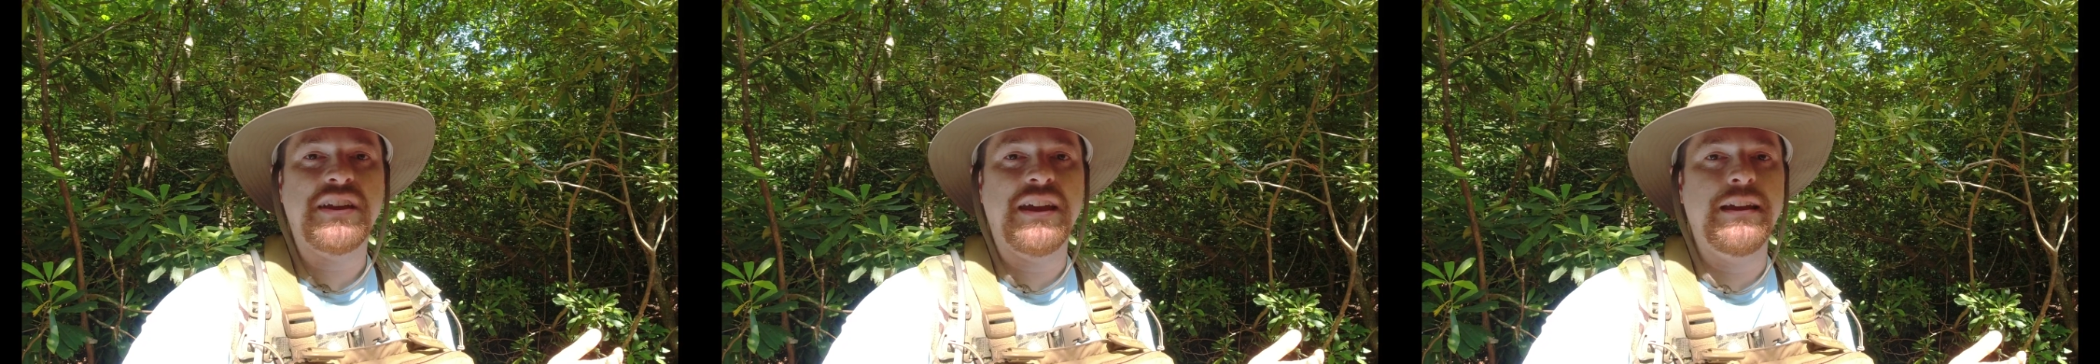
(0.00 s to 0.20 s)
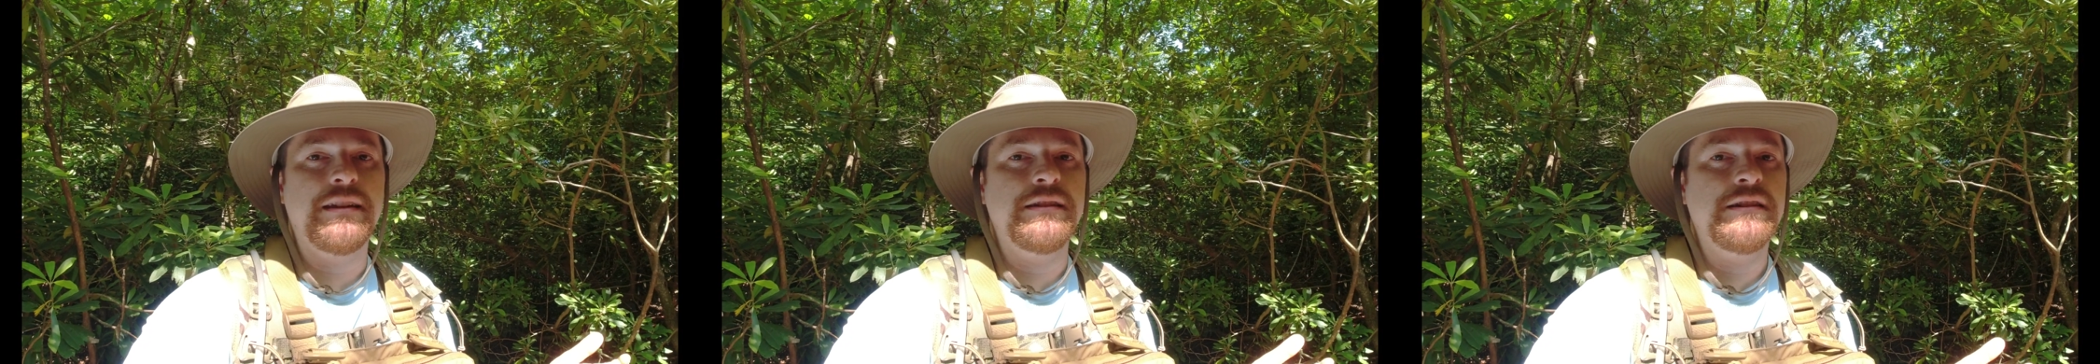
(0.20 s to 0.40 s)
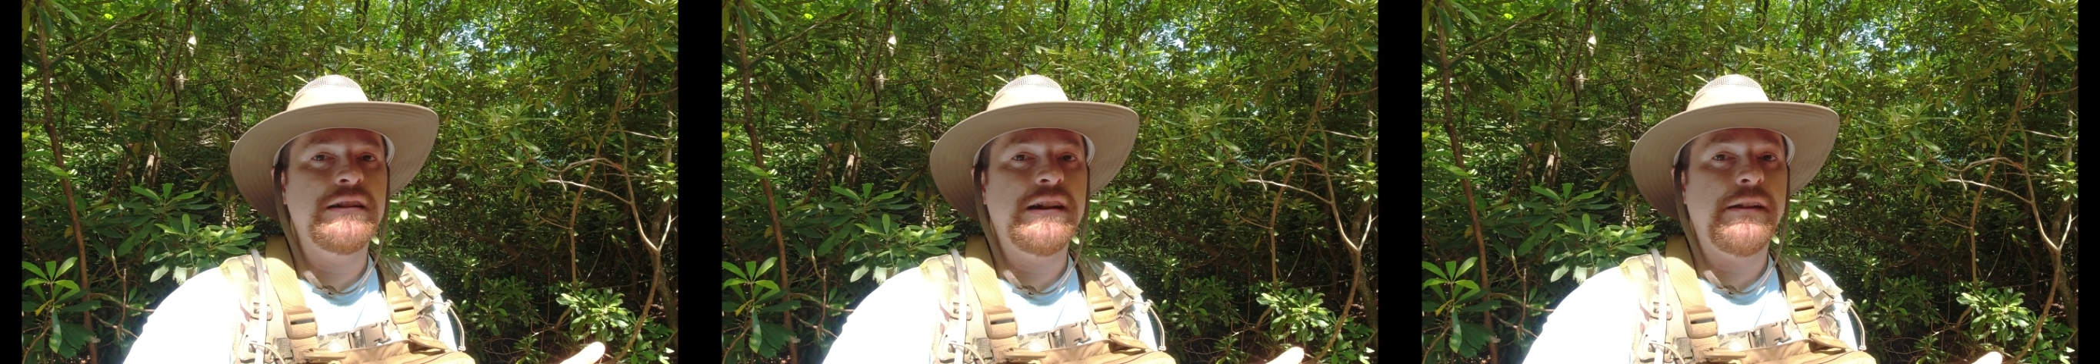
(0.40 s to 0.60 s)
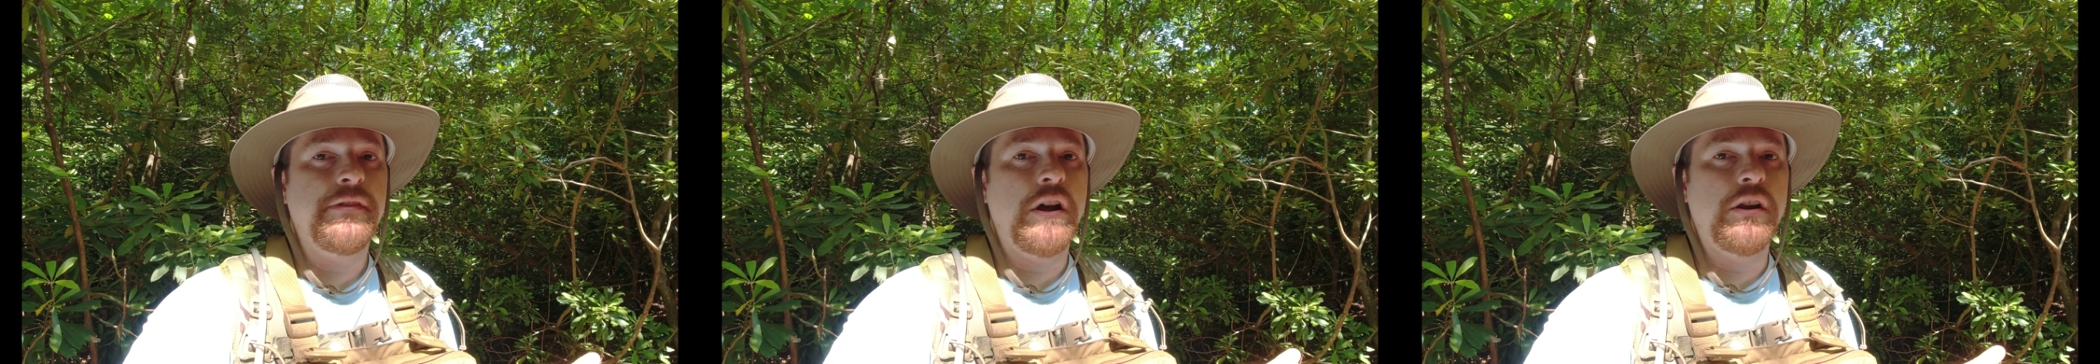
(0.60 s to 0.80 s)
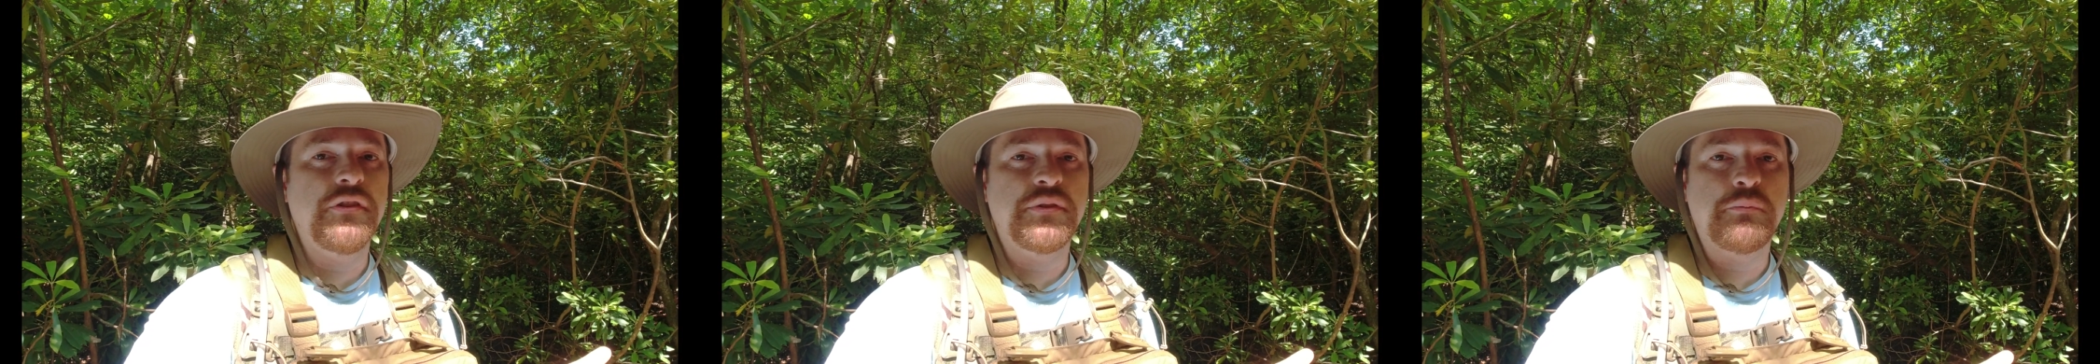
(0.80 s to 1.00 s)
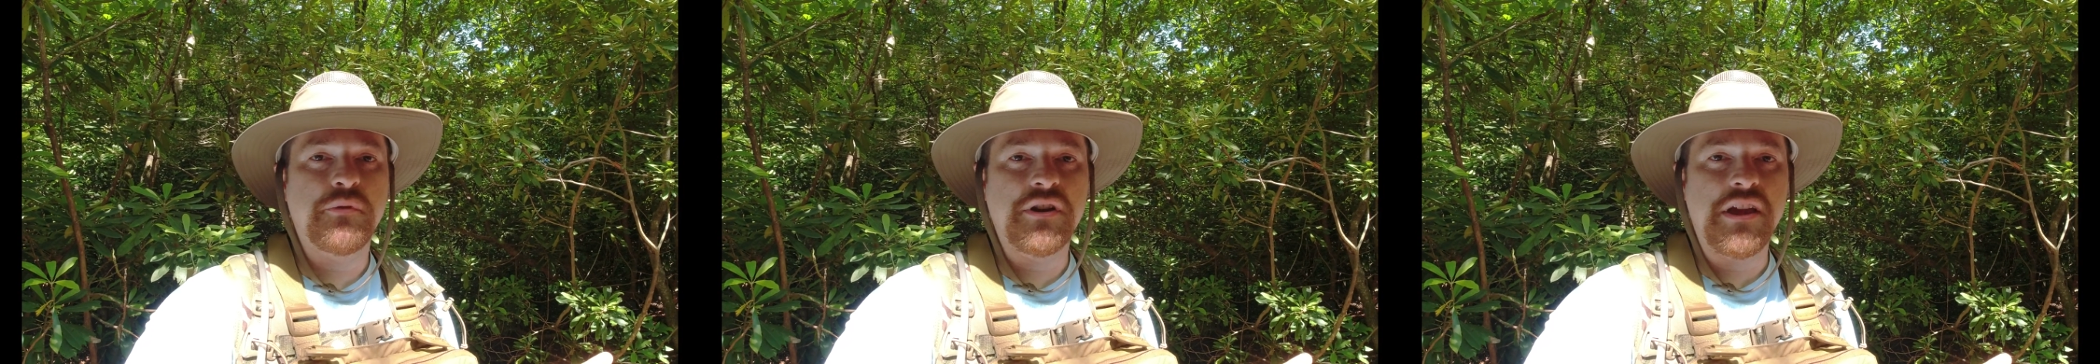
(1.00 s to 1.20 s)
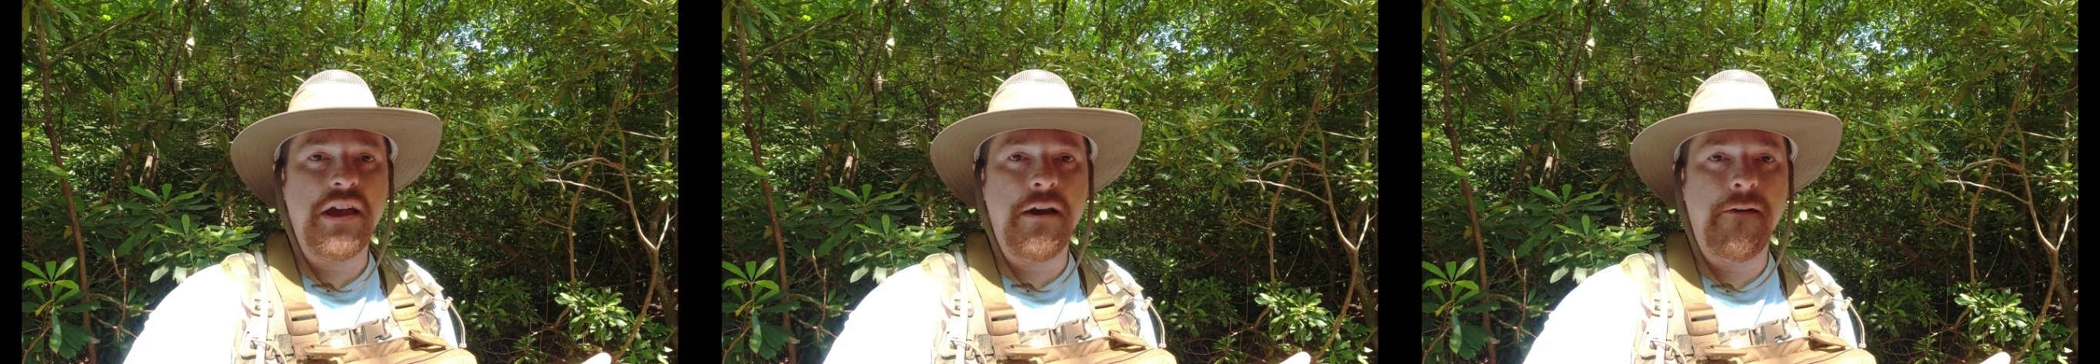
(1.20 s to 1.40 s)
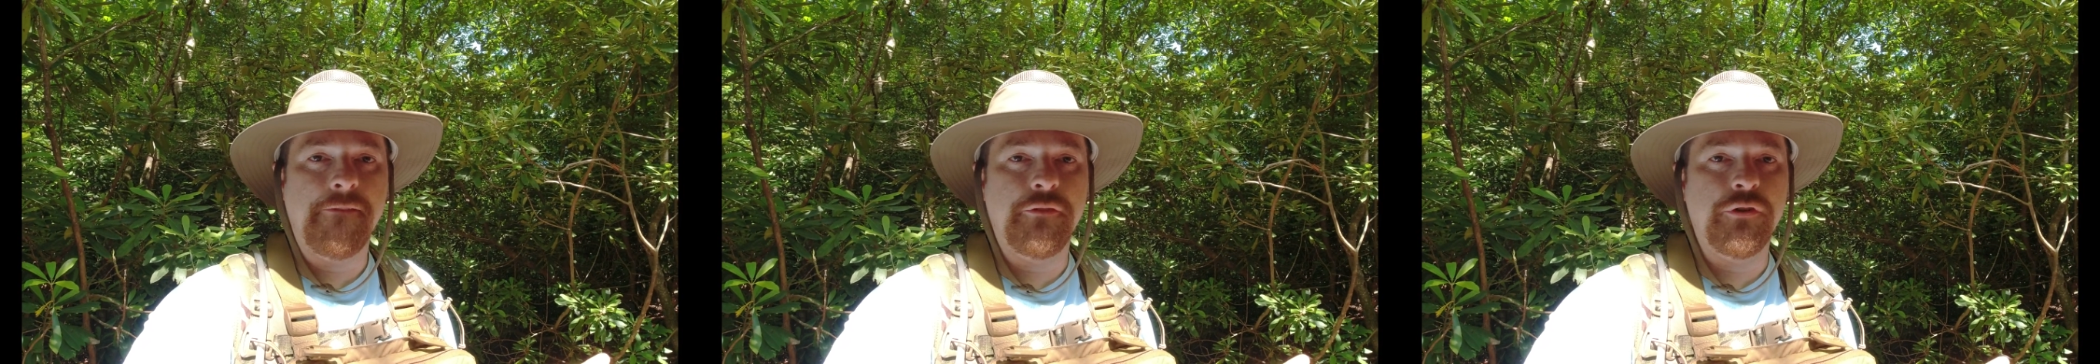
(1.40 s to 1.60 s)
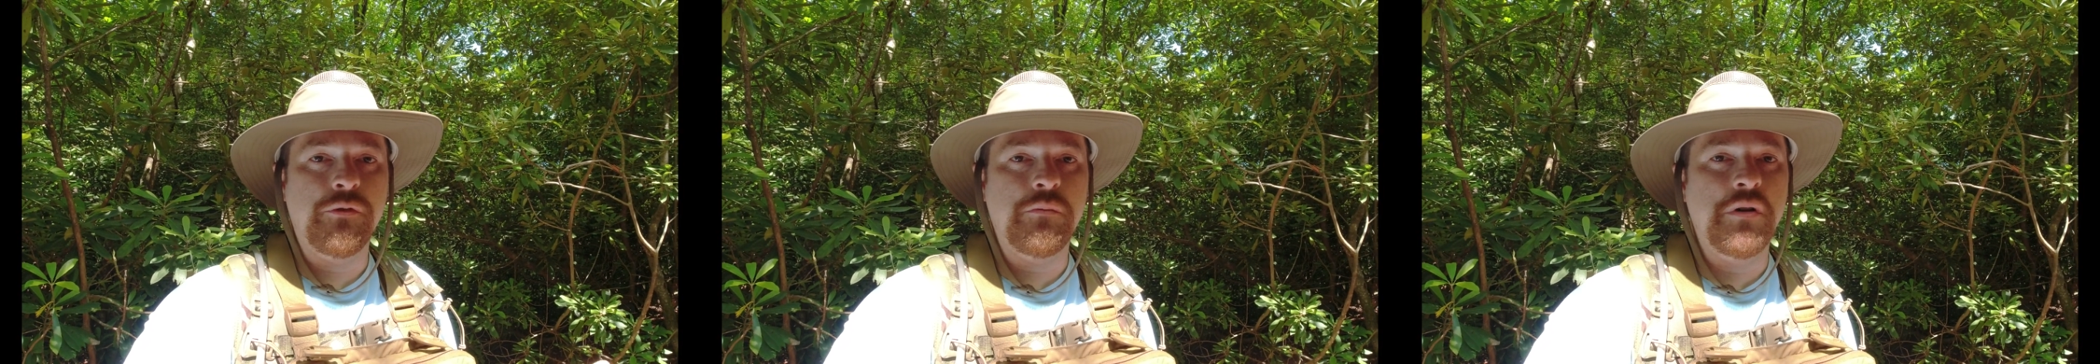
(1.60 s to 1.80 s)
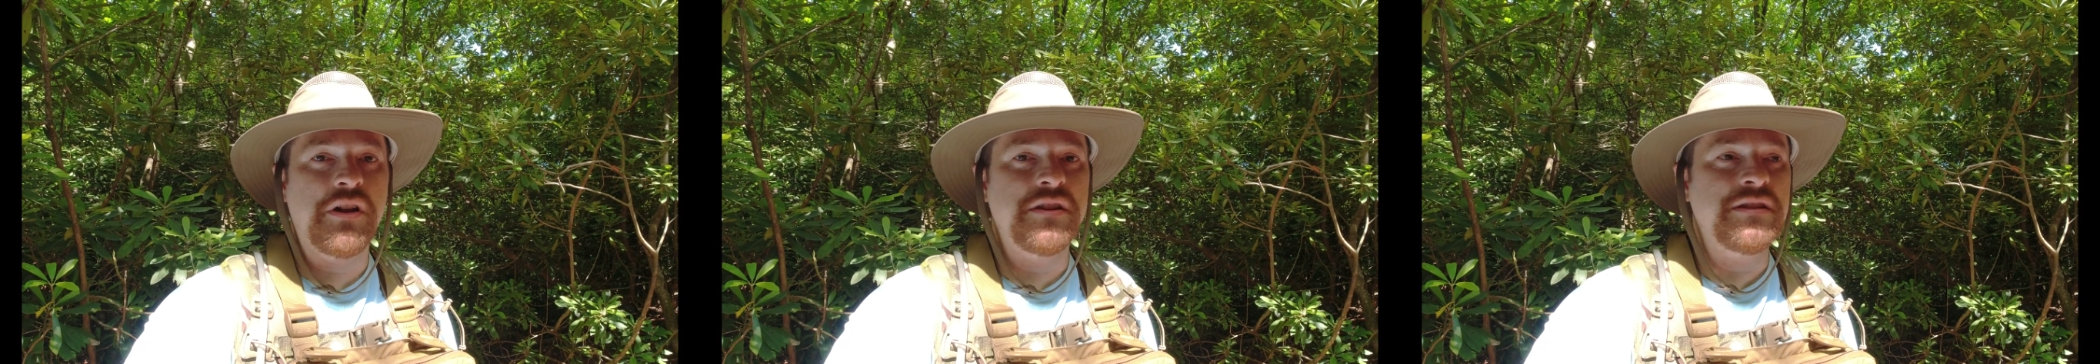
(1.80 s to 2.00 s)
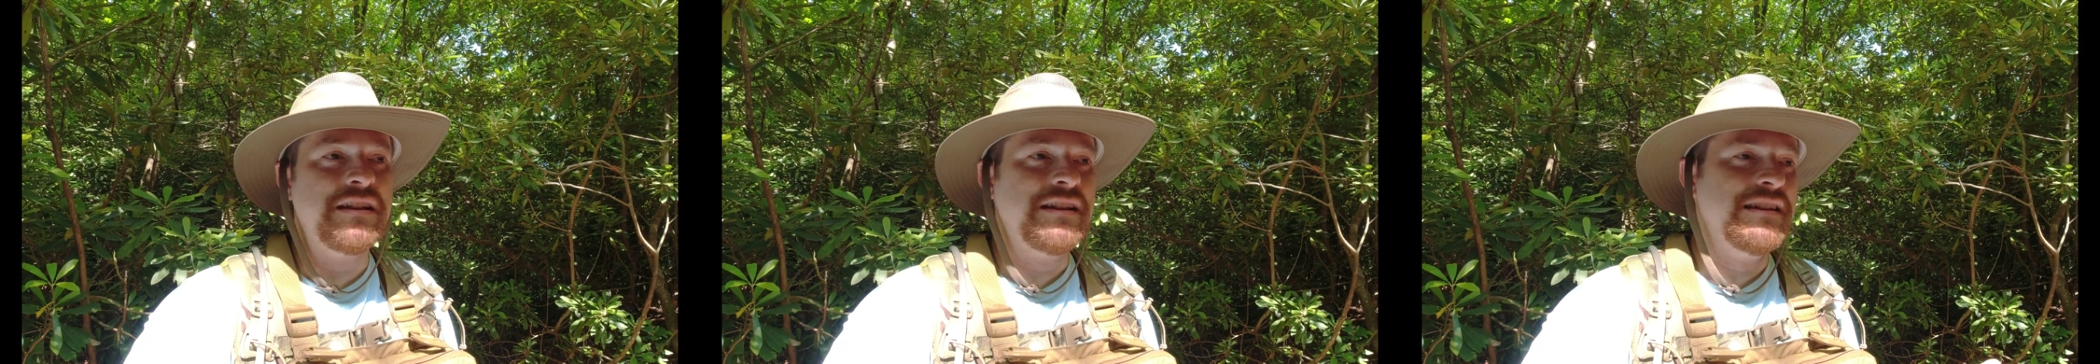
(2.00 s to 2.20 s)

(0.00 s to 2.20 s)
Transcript: and thought it was pretty helpful, but